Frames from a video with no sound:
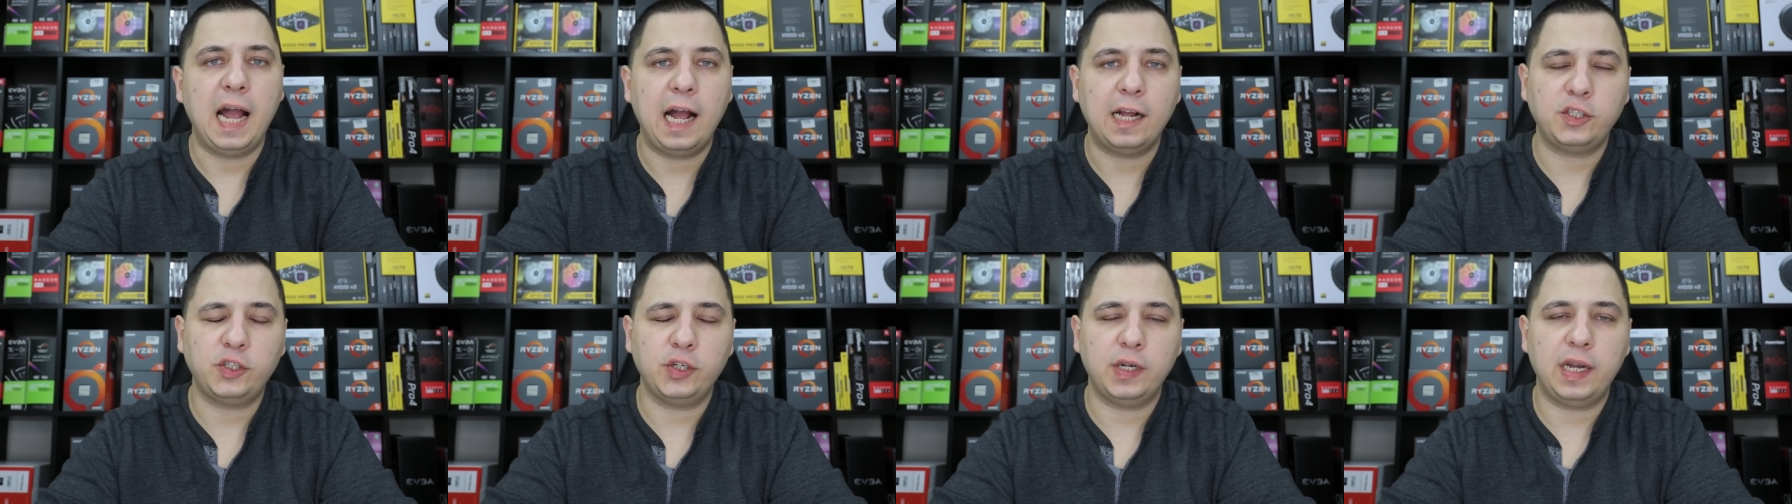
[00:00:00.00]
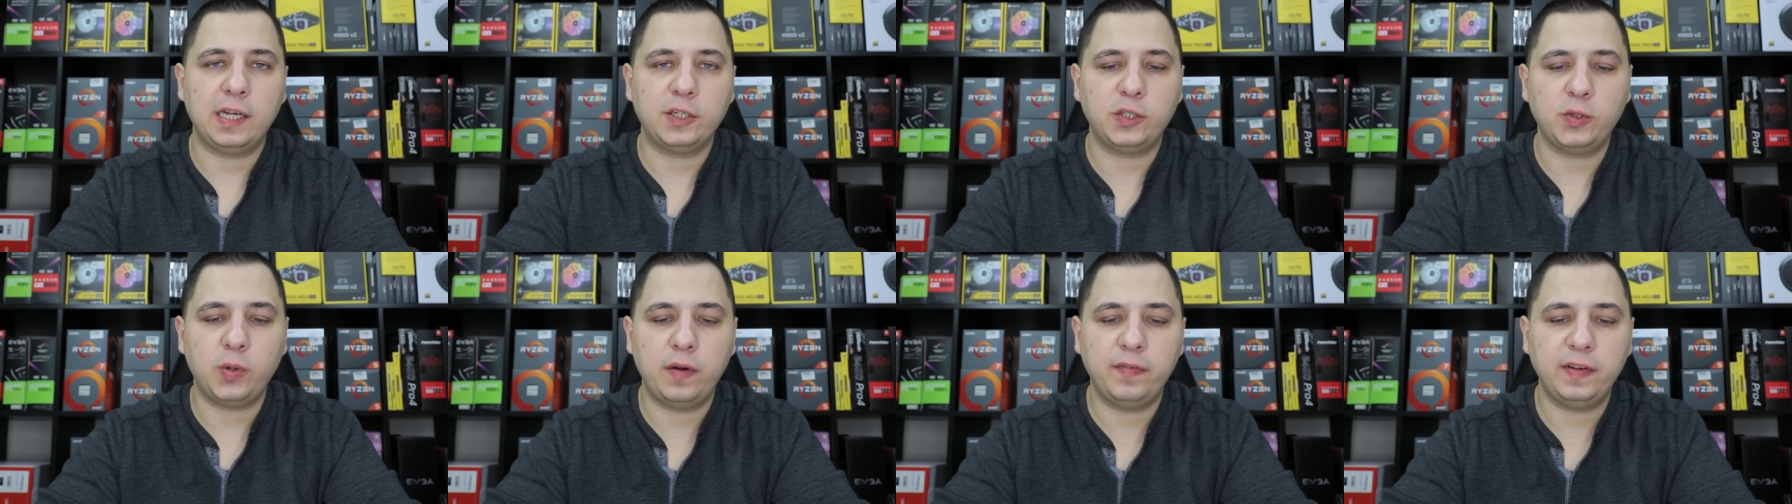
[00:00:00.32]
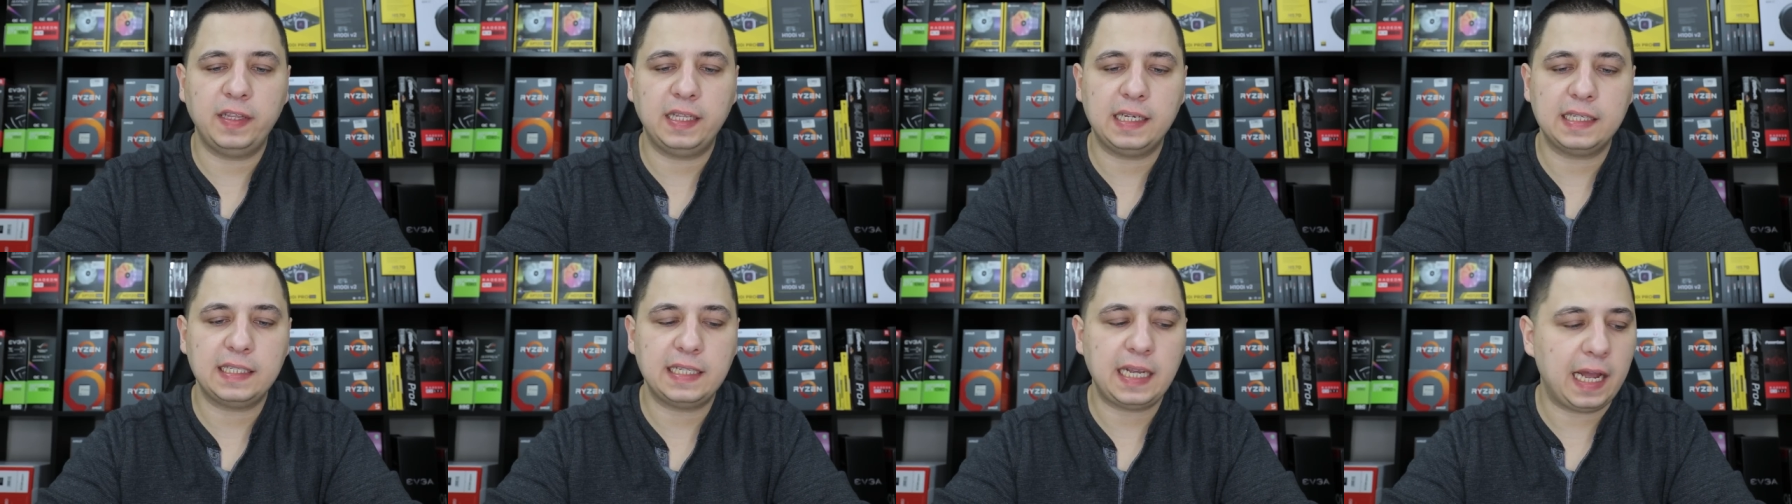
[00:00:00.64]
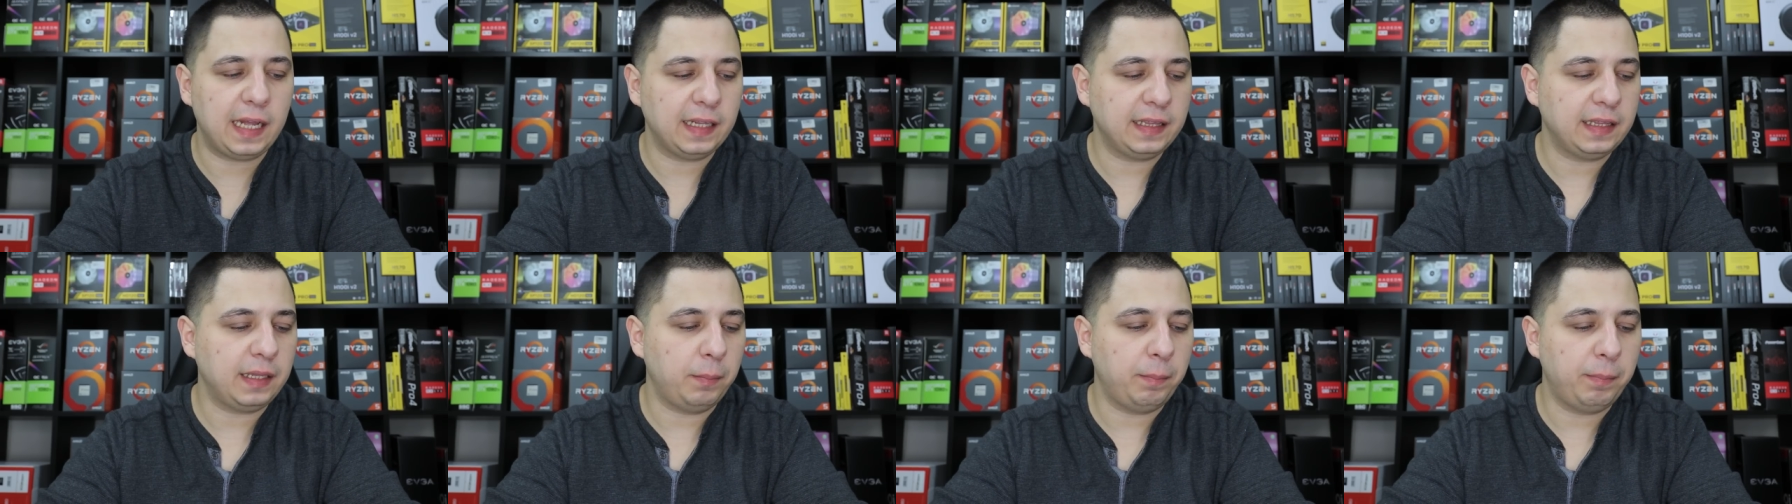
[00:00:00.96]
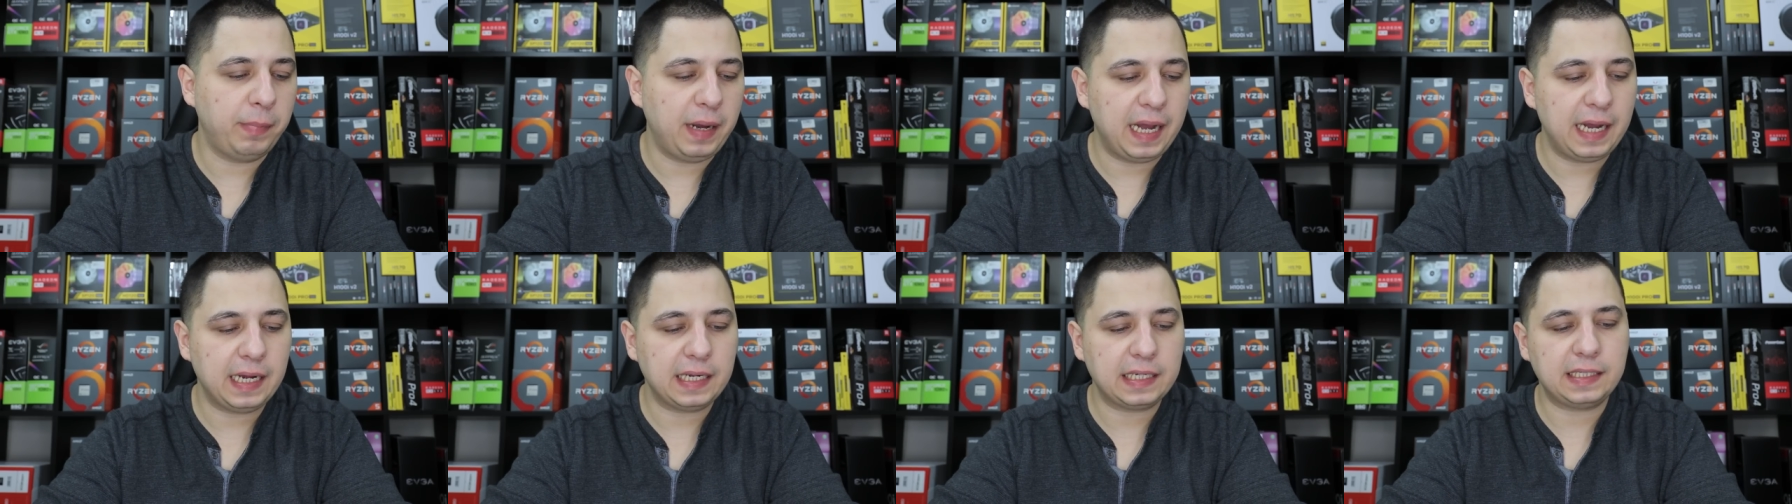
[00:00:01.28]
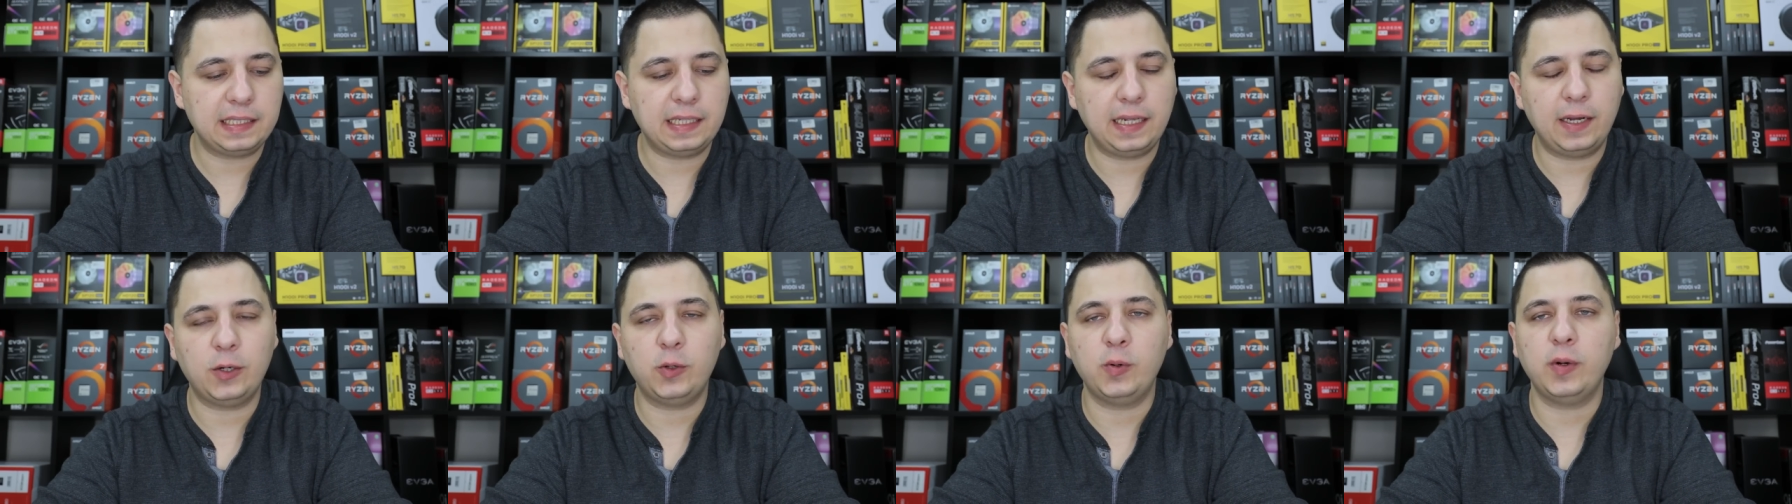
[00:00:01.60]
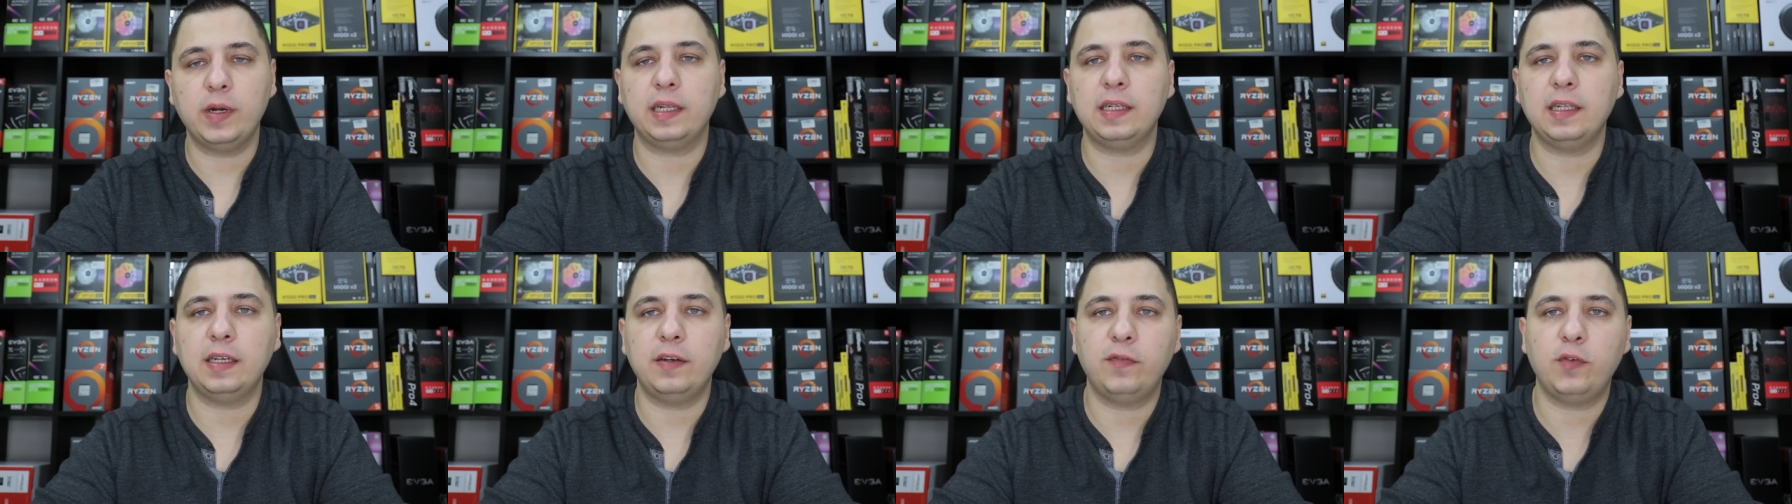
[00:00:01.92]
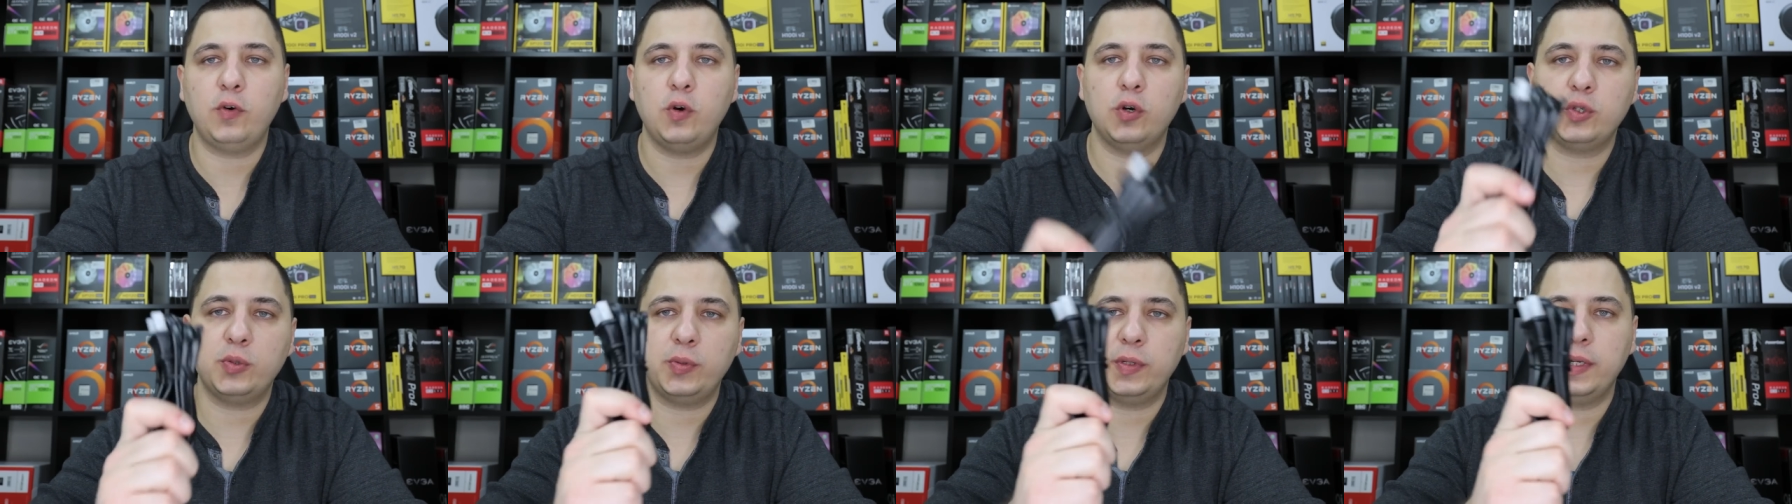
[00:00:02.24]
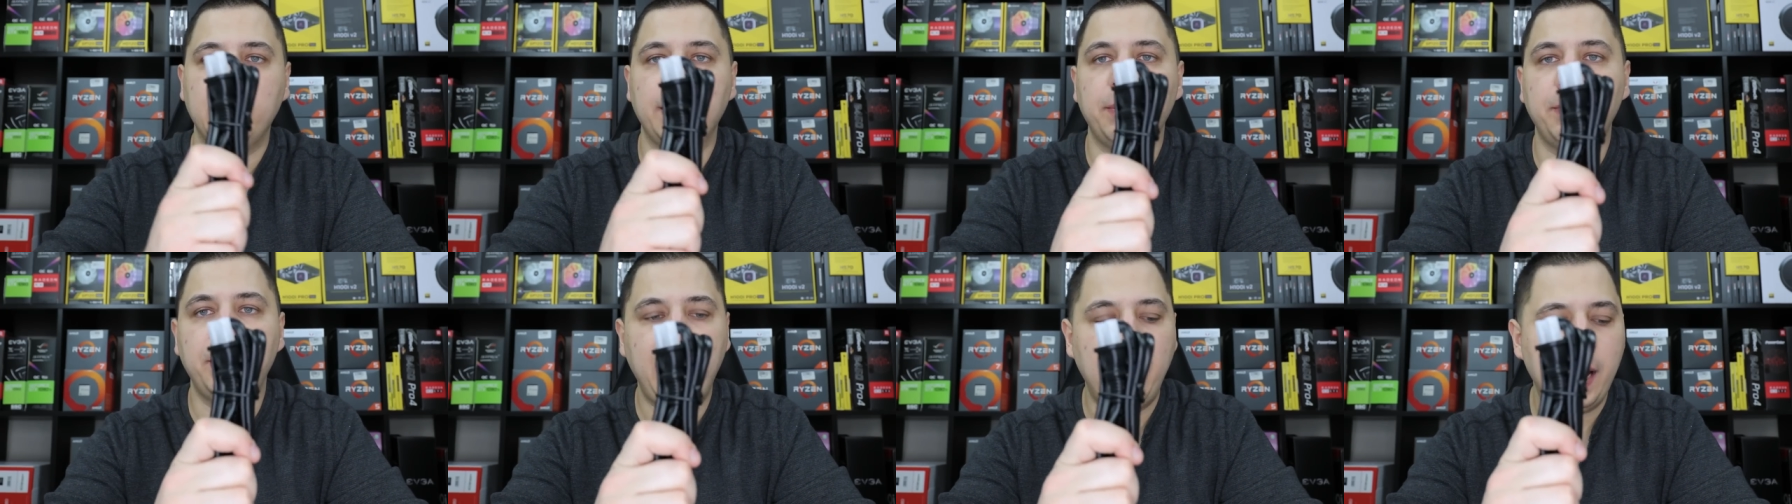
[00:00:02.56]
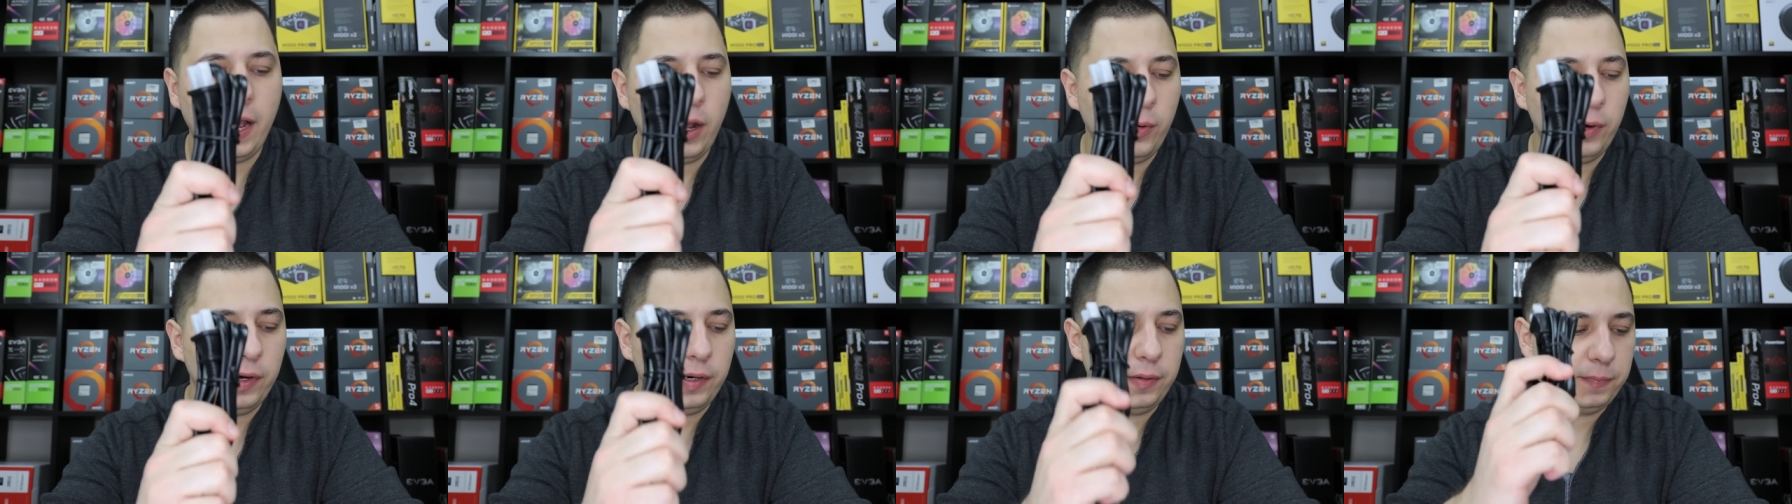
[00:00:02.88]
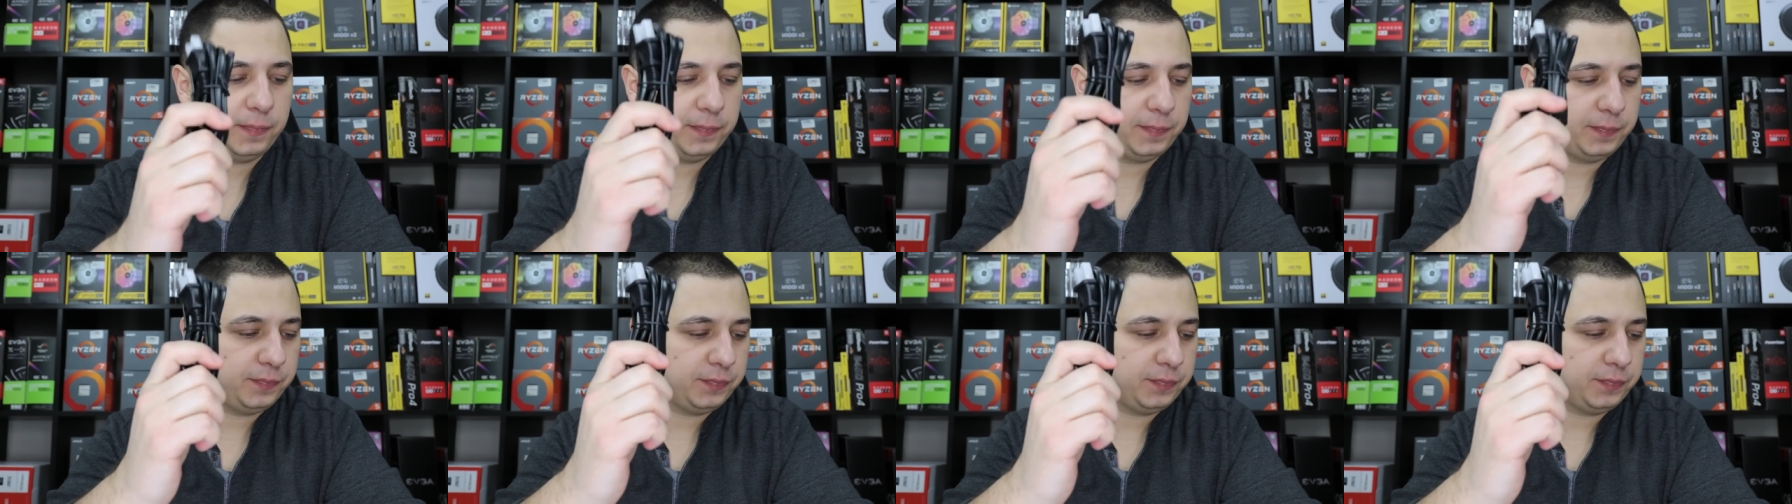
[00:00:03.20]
All right, so guys, so everything is out the box. Now quickly, of course, we get power.